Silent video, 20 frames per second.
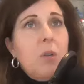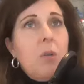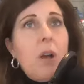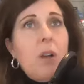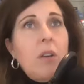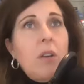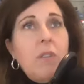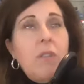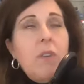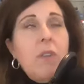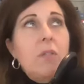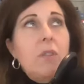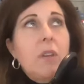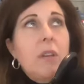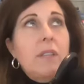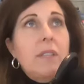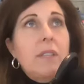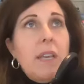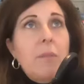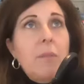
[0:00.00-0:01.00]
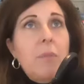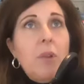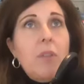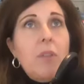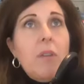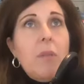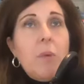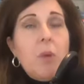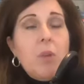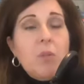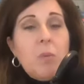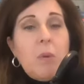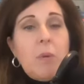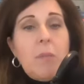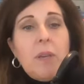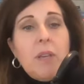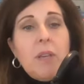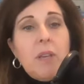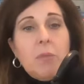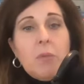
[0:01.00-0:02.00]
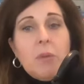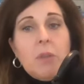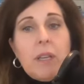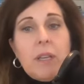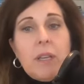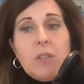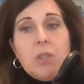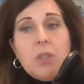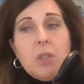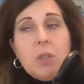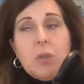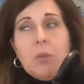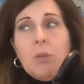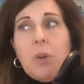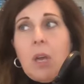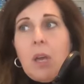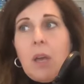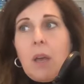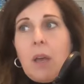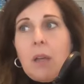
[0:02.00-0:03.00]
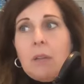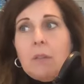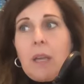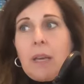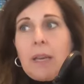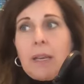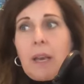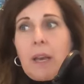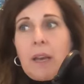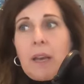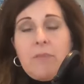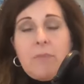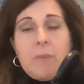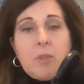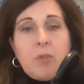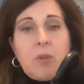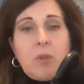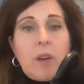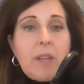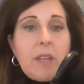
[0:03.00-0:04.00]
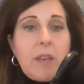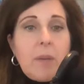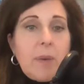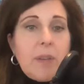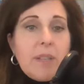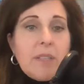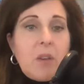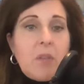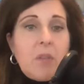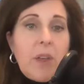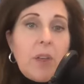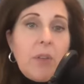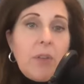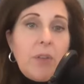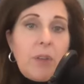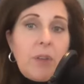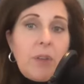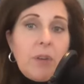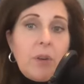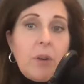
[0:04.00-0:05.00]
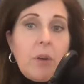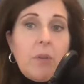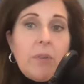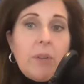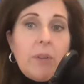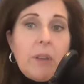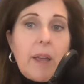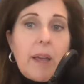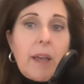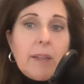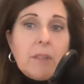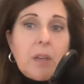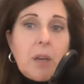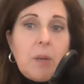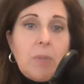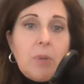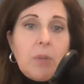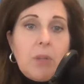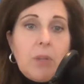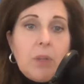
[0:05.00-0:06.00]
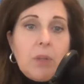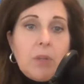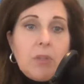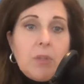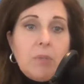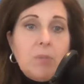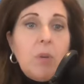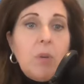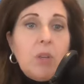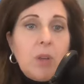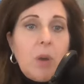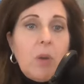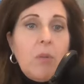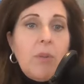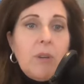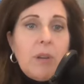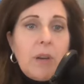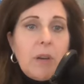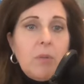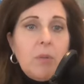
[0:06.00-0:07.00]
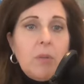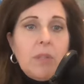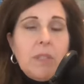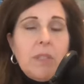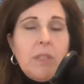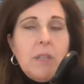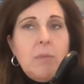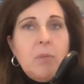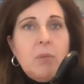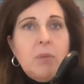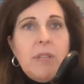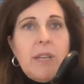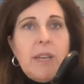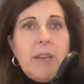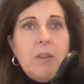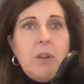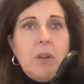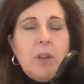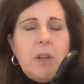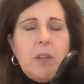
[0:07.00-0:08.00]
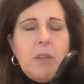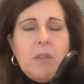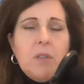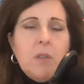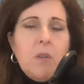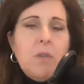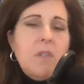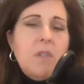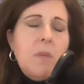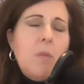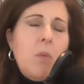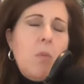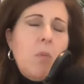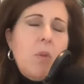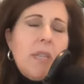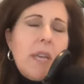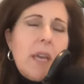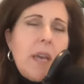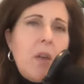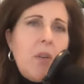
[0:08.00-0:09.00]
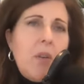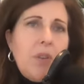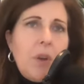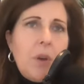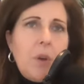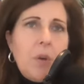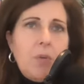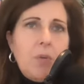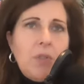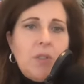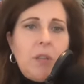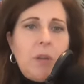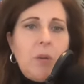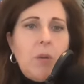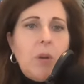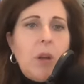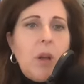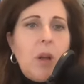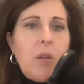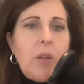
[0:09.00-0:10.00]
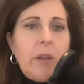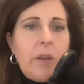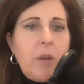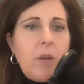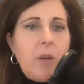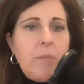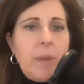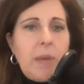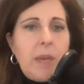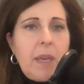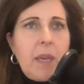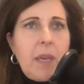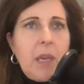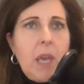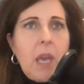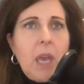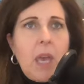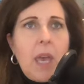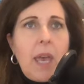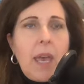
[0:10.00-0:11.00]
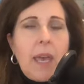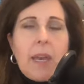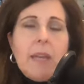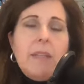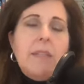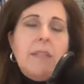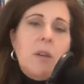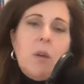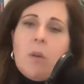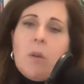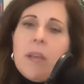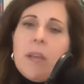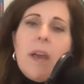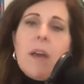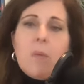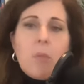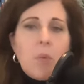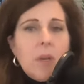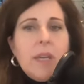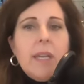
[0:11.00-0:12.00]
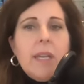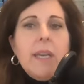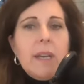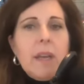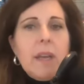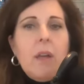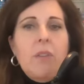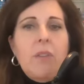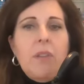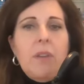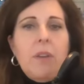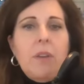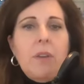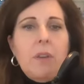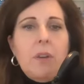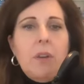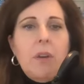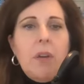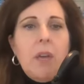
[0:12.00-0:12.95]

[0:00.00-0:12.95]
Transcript: I'll give you an example that most women can relate to. Like, I've been trying to get myself healthier over the last couple of years, and with COVID, I really doubled down on it. So if someone was a health coach and they were calling on me, and I said, "Oh yeah, I want to get healthier,"